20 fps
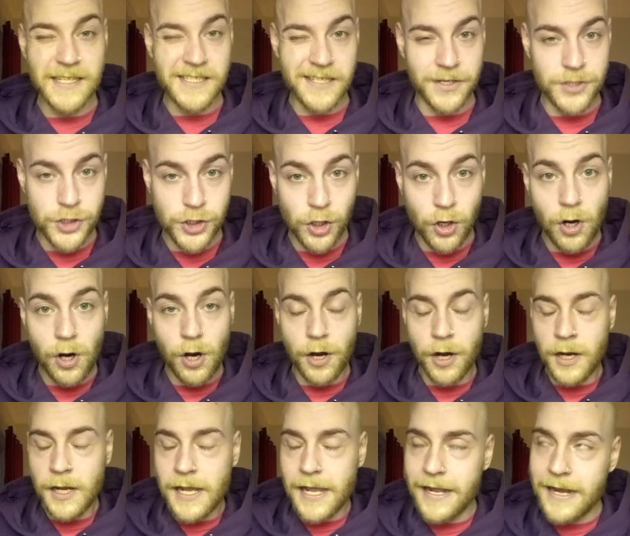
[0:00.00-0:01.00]
is a
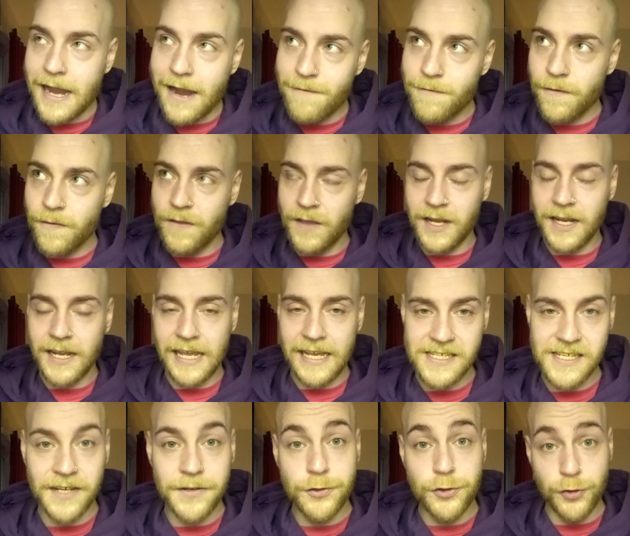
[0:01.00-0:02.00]
chore and everything
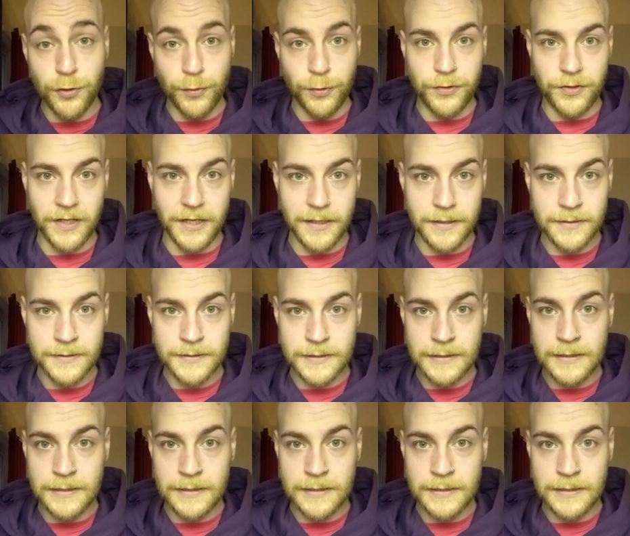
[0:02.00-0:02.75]
is a duty.